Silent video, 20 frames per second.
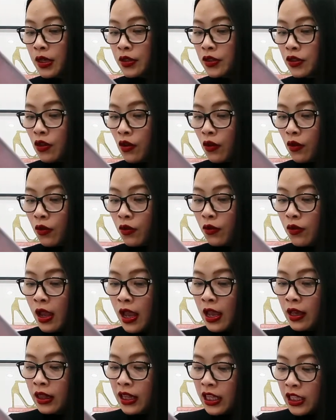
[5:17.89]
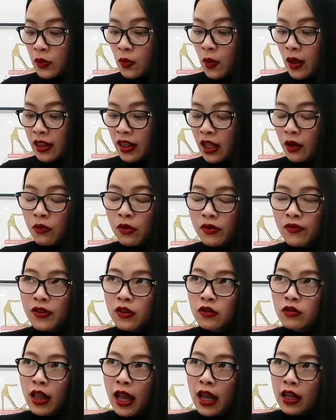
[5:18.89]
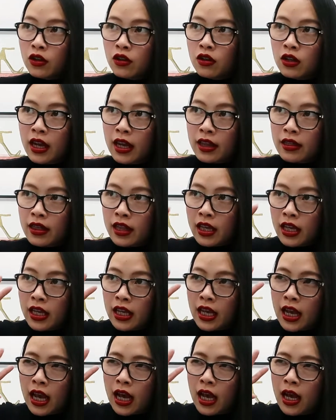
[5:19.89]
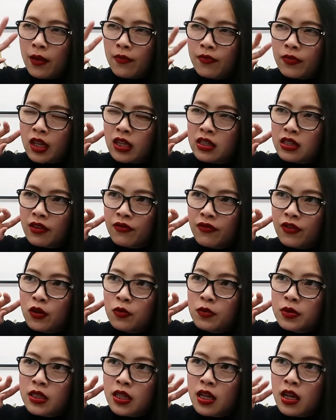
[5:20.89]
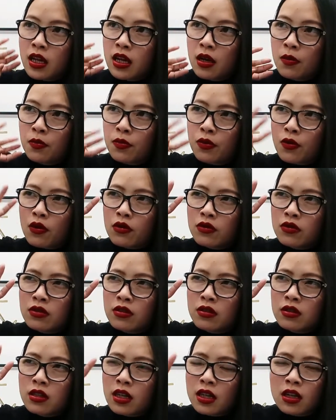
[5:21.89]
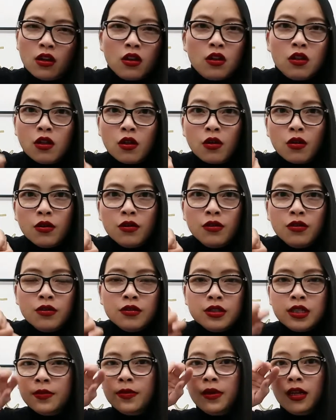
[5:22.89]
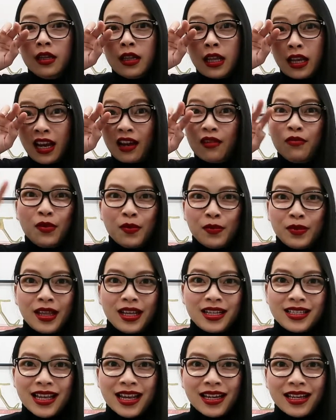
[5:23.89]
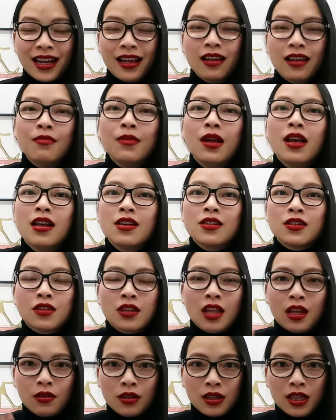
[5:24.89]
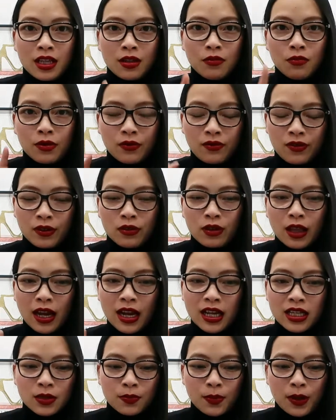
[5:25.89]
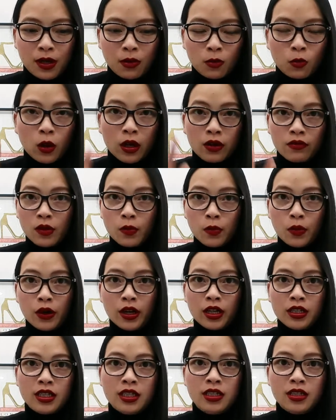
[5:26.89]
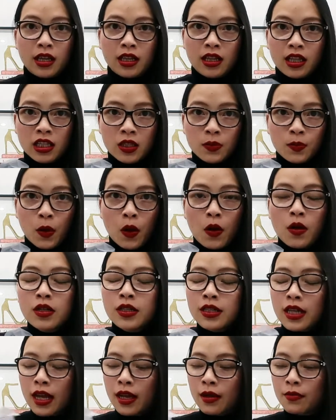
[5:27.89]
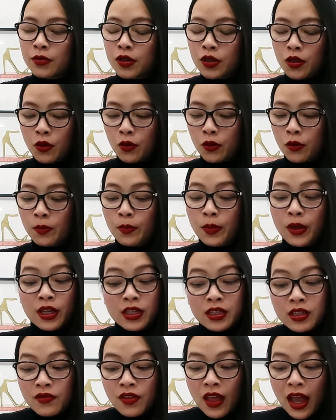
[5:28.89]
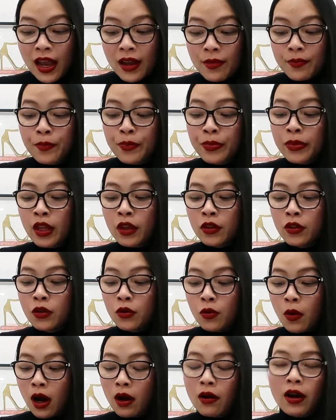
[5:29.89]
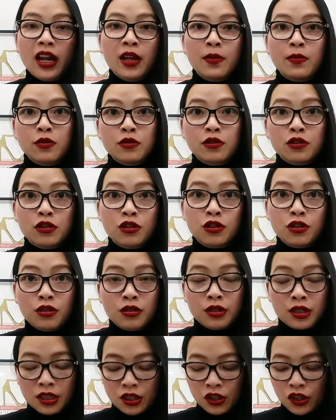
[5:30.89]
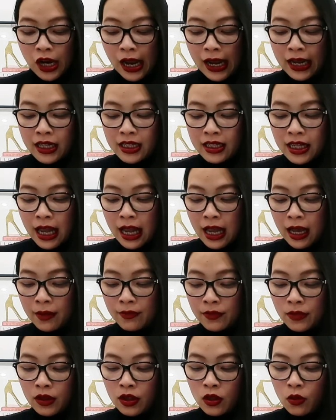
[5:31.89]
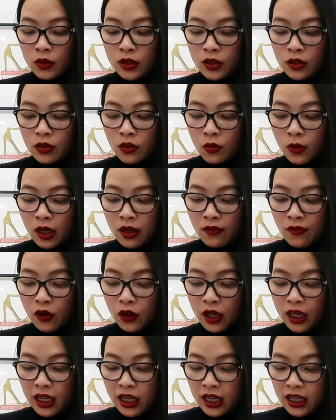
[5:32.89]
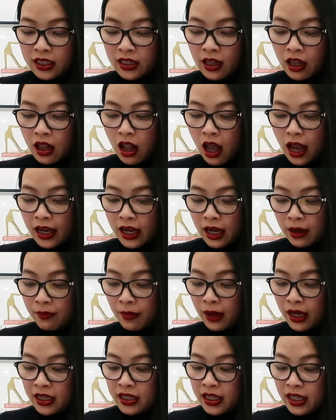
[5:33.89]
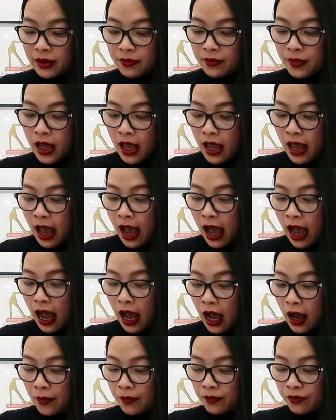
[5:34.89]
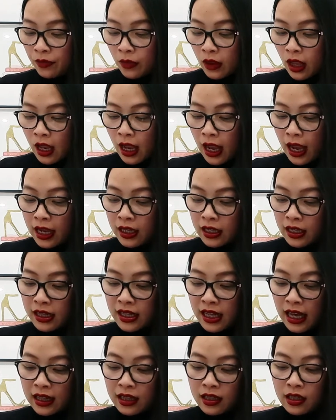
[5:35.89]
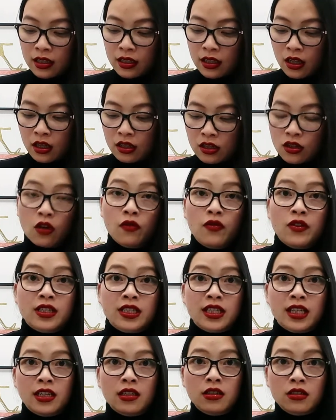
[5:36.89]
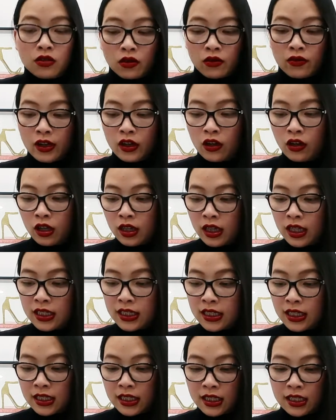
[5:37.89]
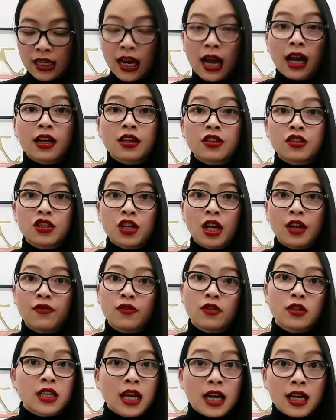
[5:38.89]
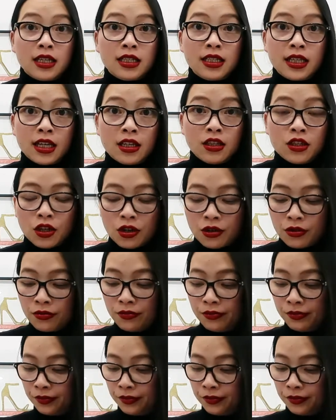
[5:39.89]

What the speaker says: So this one, they revealed that you get the, is it Film Star, Bronze and Glow or something like that? I can't remember the exact name. So they did reveal that as being one of the products inside this box. So because of that, you are able to choose the shades. The one I've got here is light and medium. And the other is obviously sort of like, you know, the darker shade for darker skin tone.